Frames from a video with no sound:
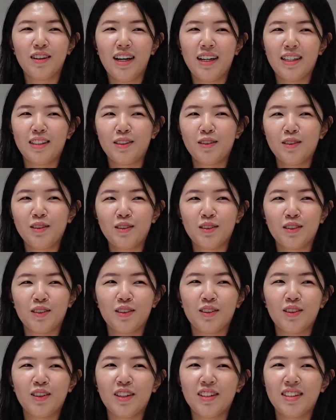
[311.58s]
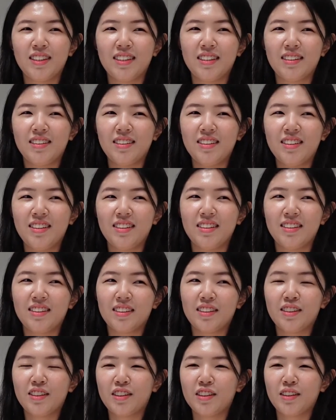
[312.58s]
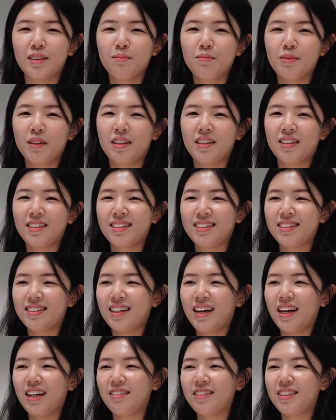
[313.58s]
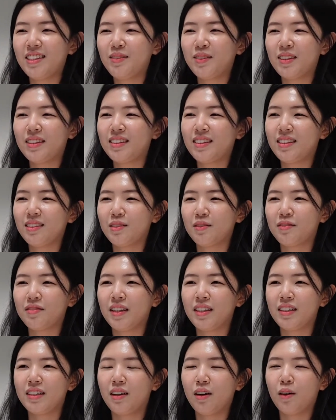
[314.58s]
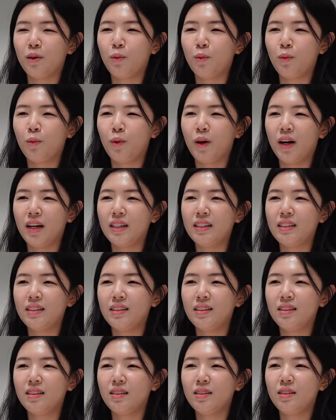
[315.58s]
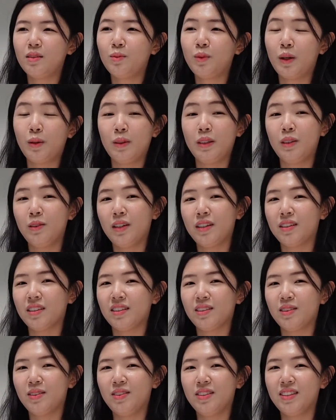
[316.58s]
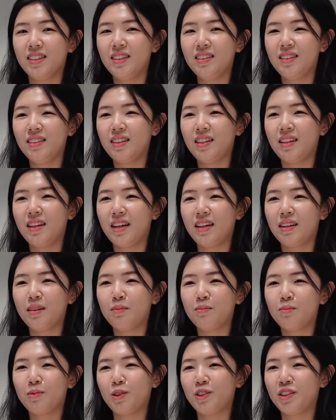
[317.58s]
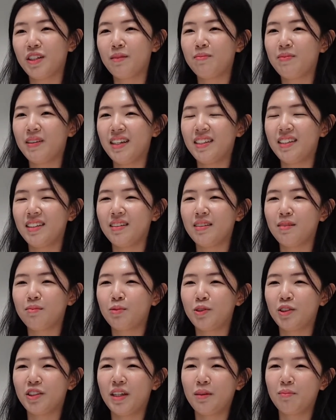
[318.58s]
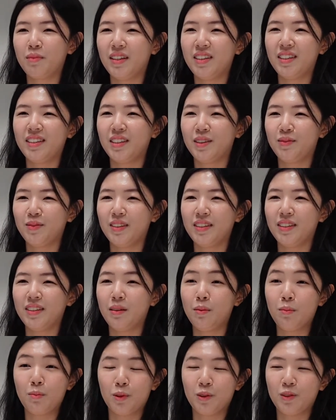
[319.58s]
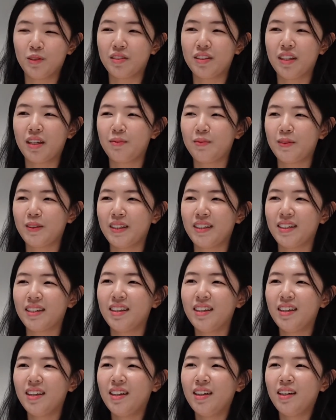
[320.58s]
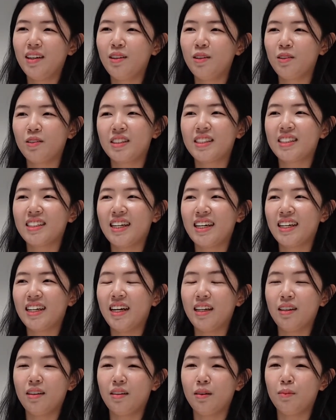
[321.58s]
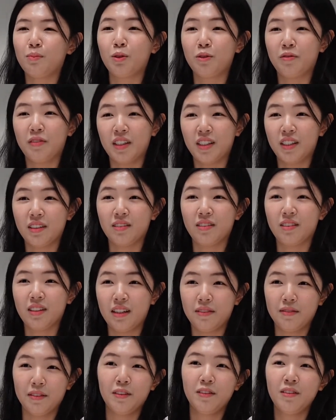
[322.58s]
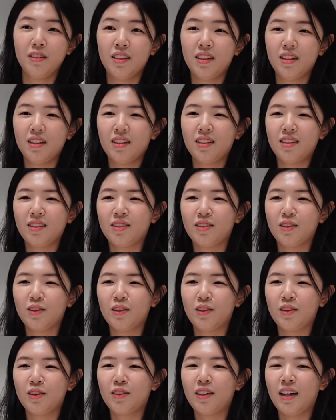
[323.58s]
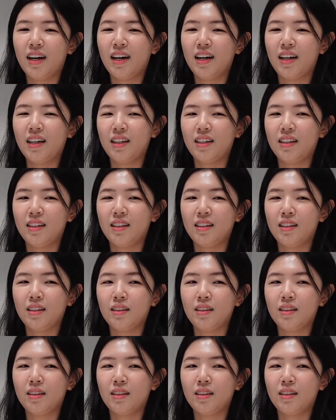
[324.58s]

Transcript: I chose to go on an internship because I really wanted to find out what we do as a student, like project planning, project management and prototyping looked like at a professional level. So I